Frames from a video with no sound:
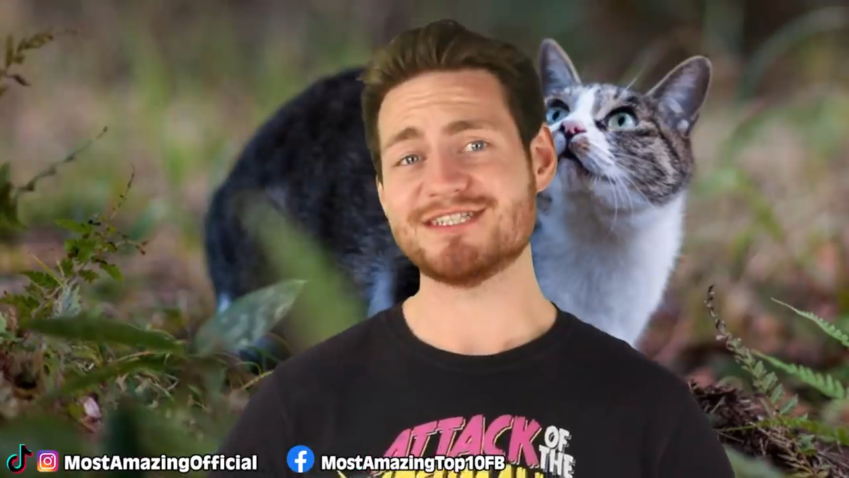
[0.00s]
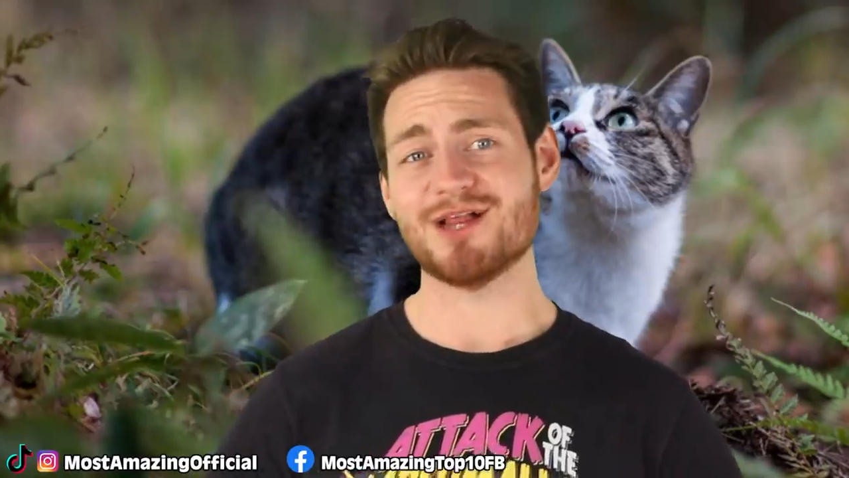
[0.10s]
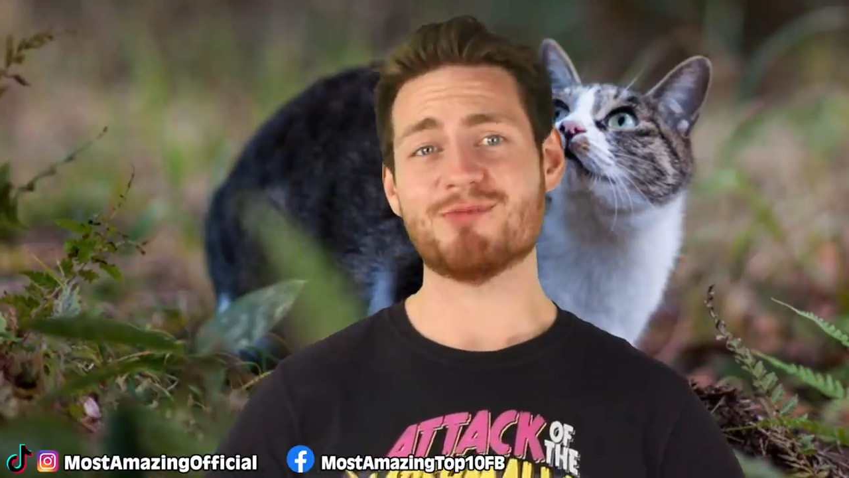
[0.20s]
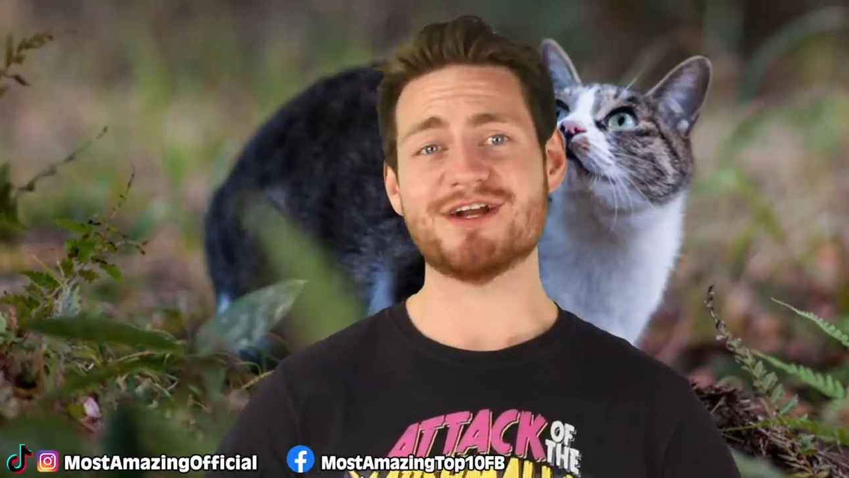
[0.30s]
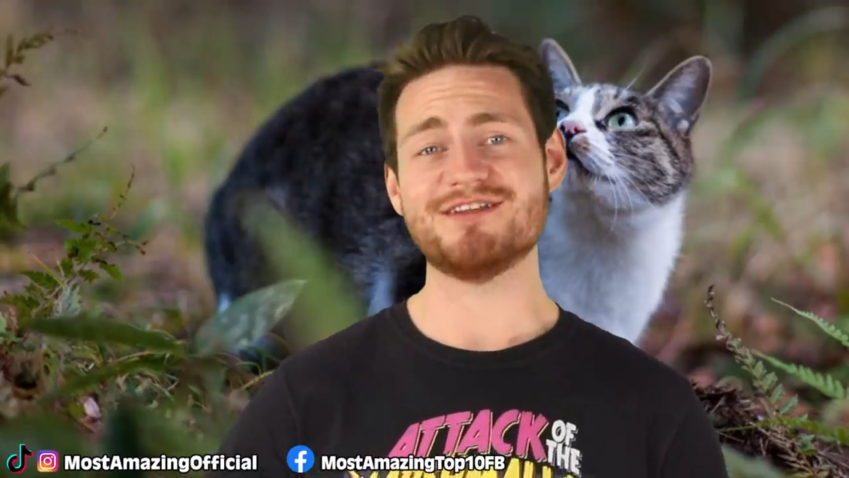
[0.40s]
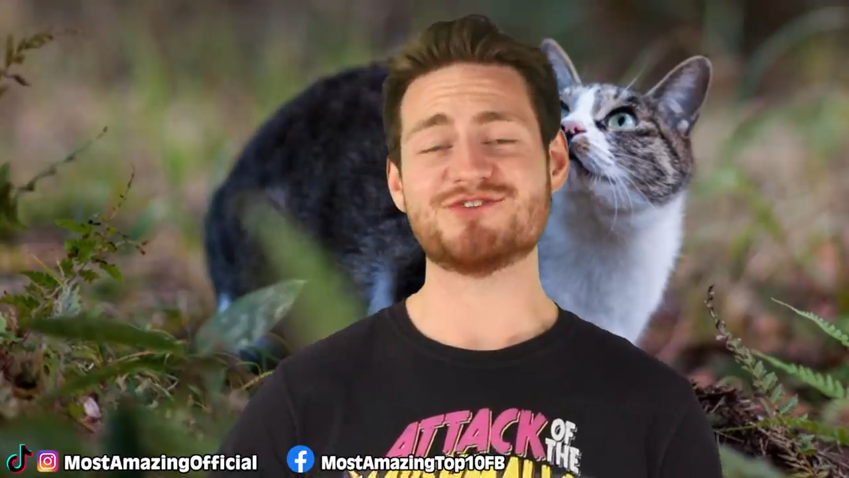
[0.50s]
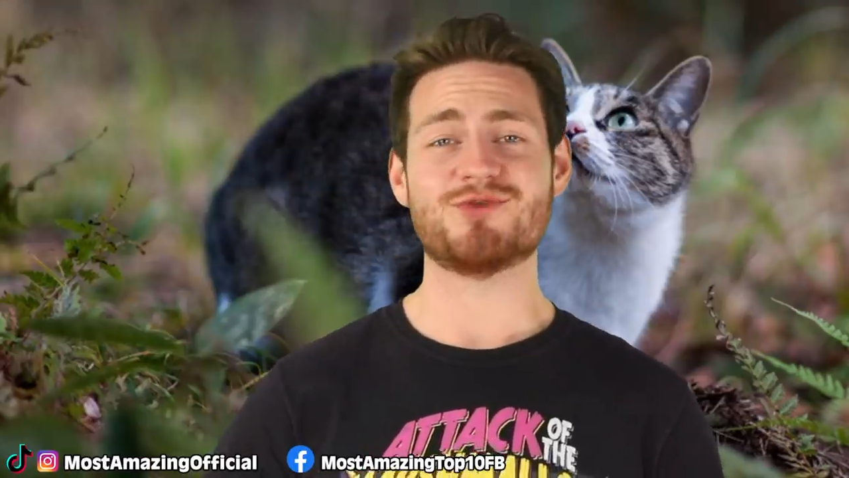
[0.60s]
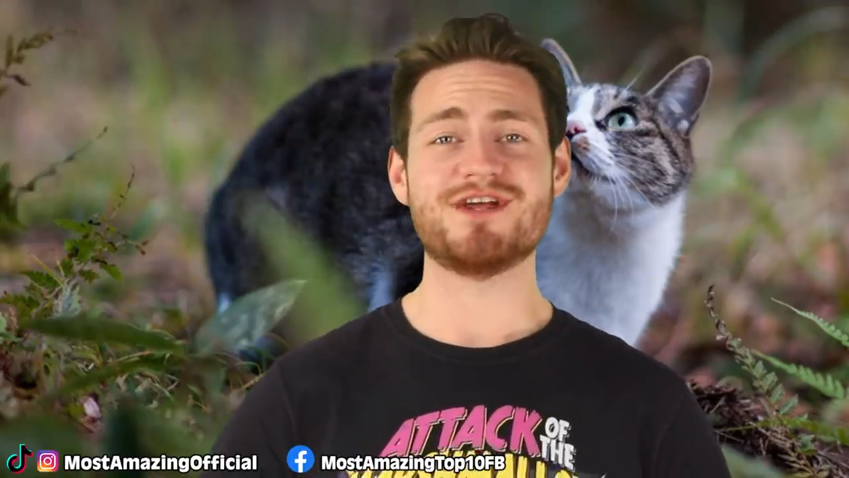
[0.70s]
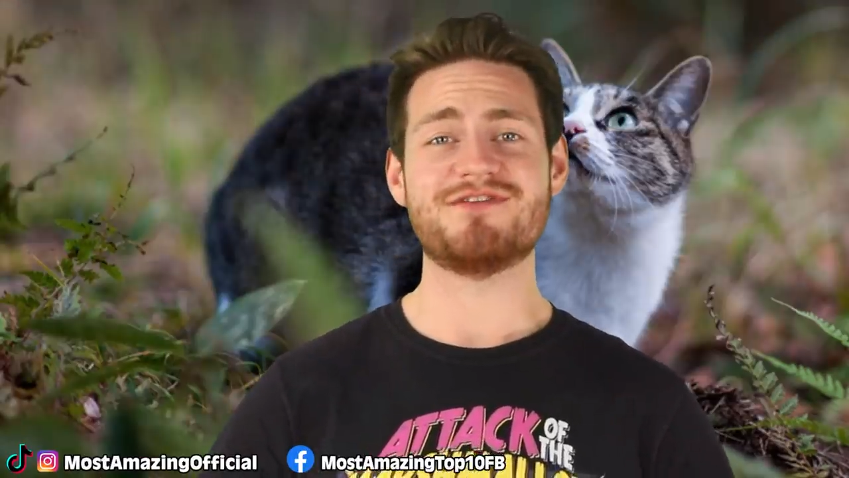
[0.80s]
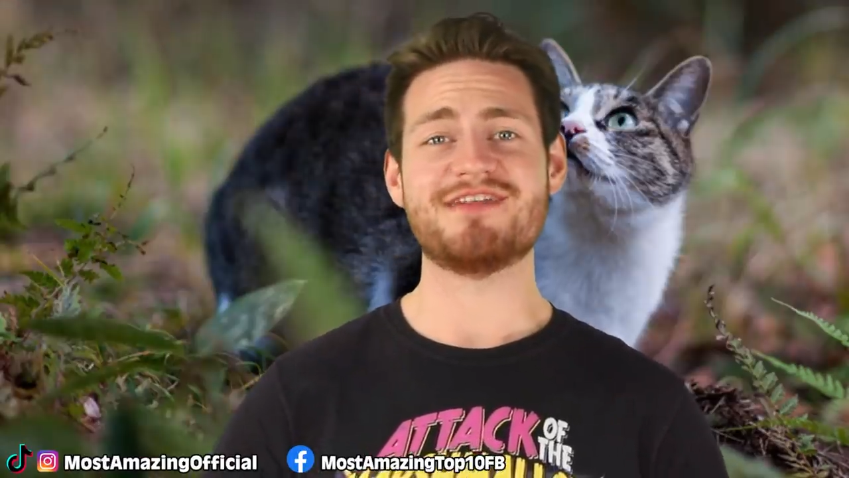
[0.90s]
celebrating the
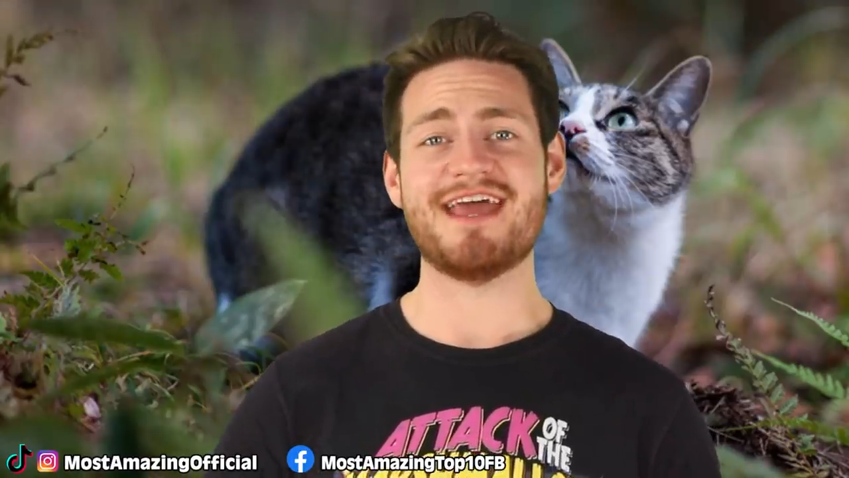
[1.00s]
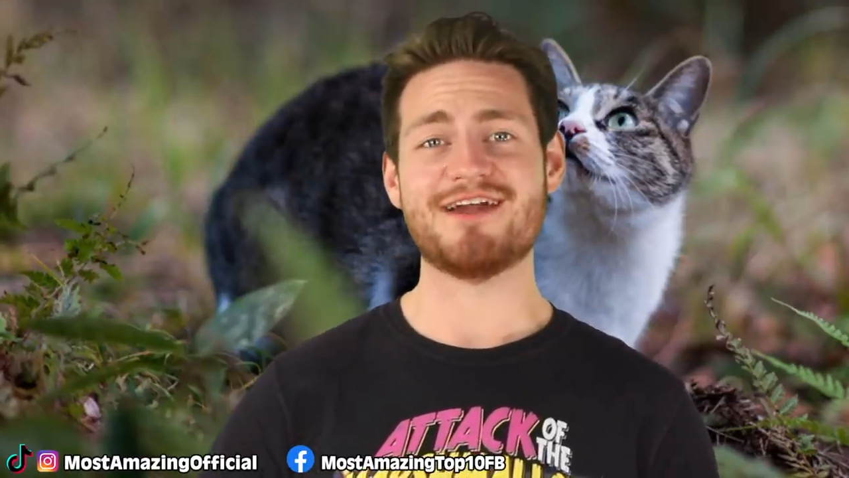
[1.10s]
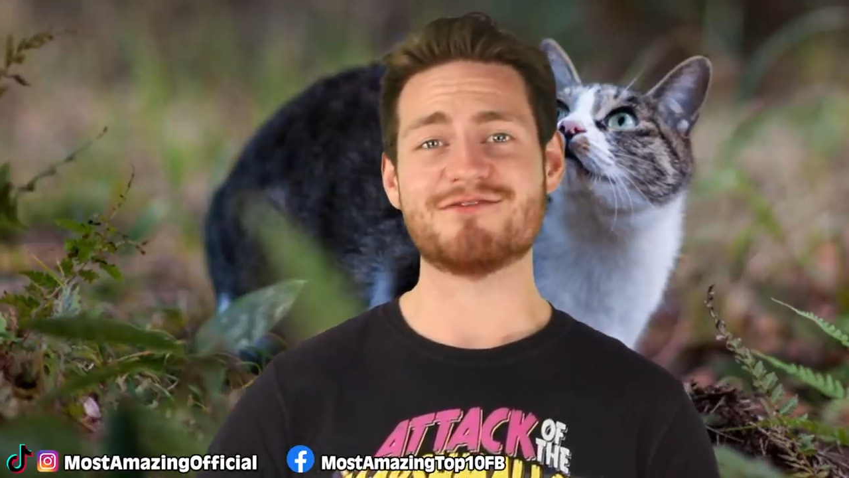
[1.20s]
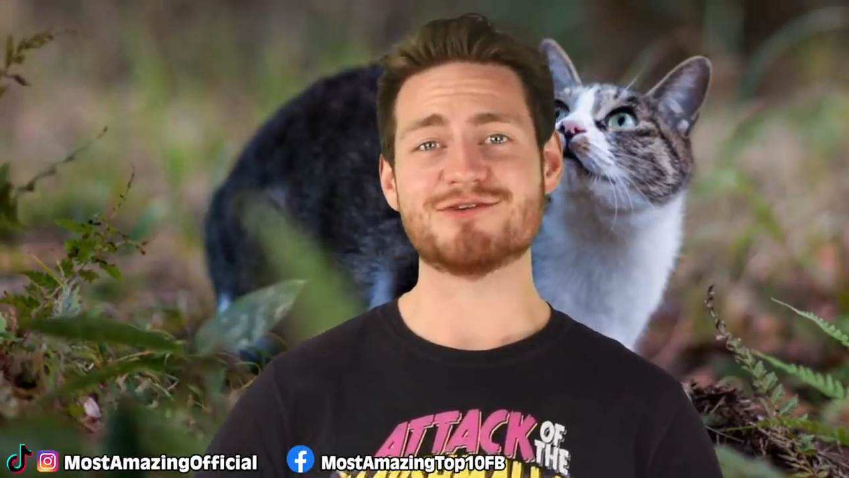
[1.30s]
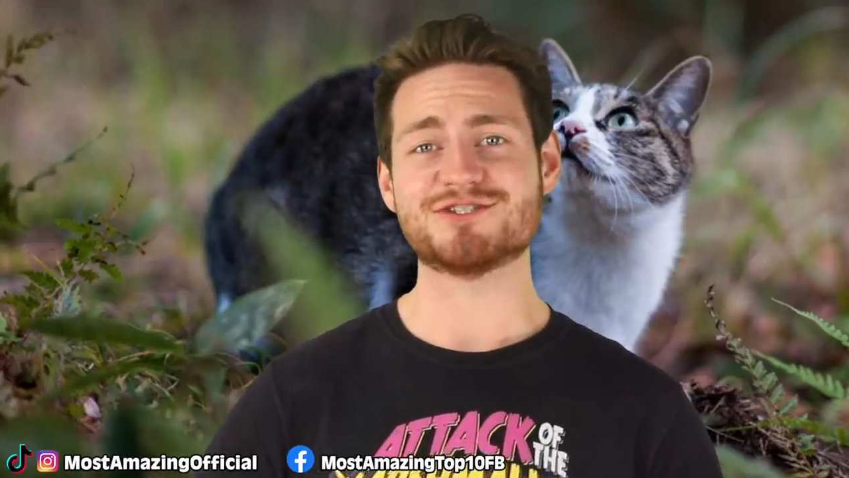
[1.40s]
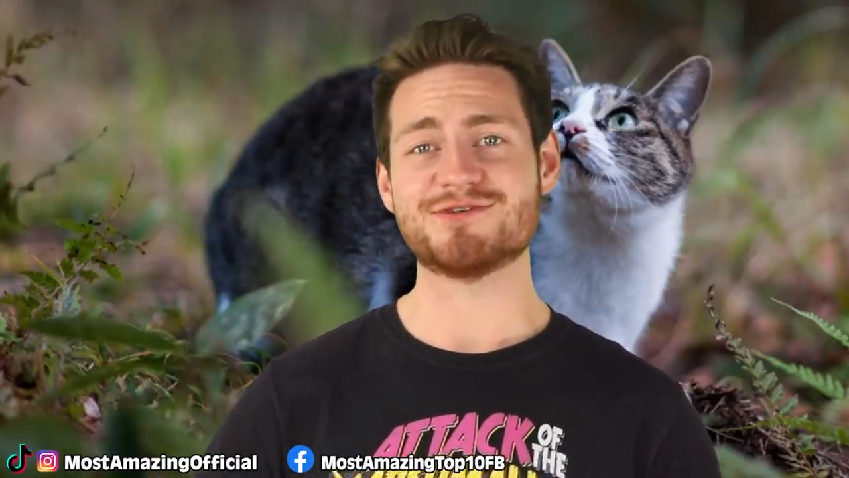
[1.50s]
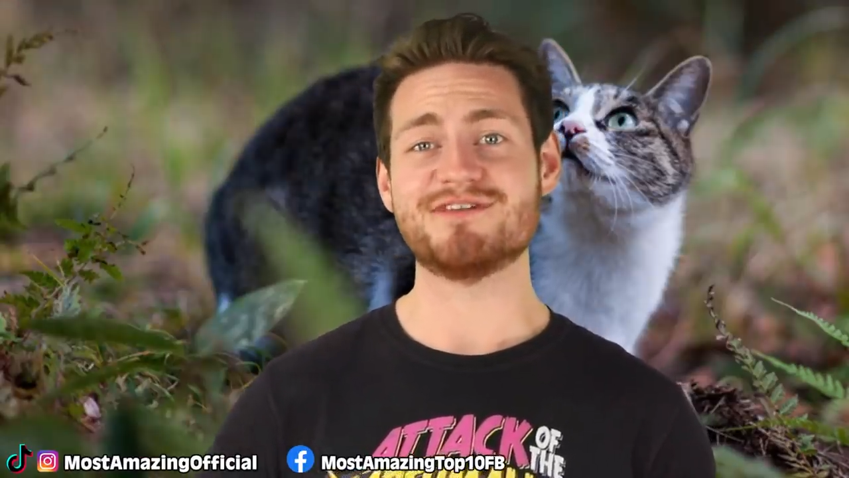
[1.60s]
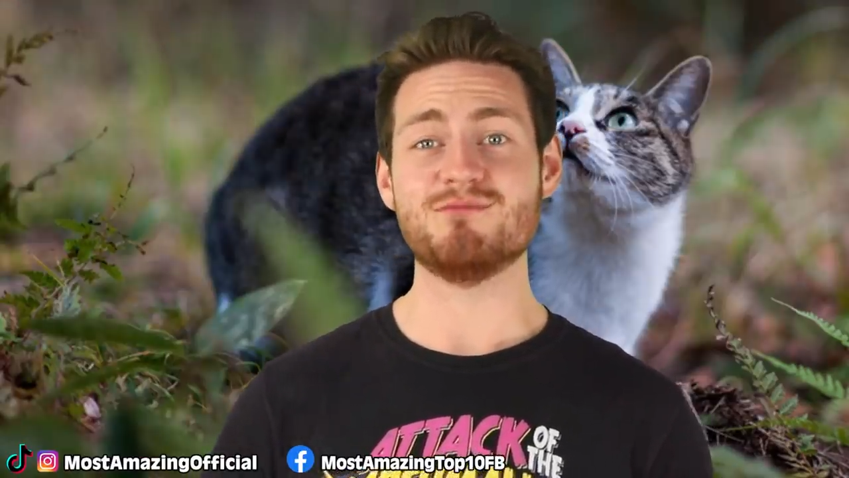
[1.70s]
twenty-fifth anniversary of